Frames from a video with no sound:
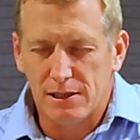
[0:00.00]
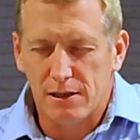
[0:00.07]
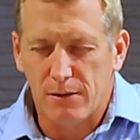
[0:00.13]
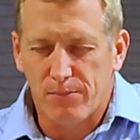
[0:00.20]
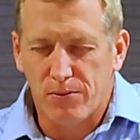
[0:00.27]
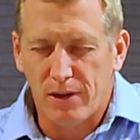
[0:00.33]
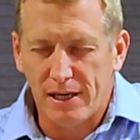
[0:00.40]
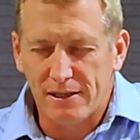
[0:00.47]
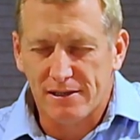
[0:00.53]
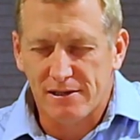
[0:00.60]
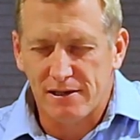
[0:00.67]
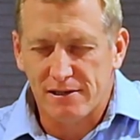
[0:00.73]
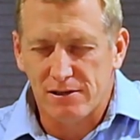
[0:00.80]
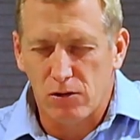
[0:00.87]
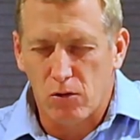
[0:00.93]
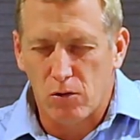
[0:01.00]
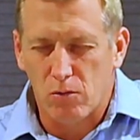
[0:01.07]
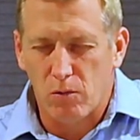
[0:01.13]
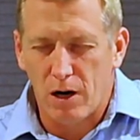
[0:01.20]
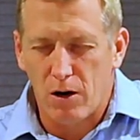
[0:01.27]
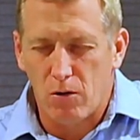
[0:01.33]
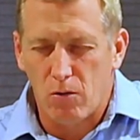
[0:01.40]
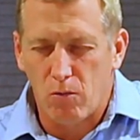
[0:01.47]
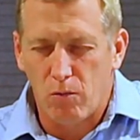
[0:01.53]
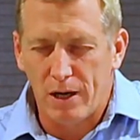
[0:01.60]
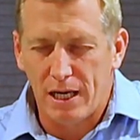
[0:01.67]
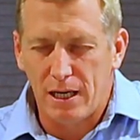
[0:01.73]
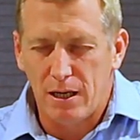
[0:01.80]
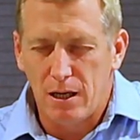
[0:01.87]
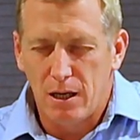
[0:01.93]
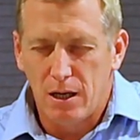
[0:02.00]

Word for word: the places, Lord, where we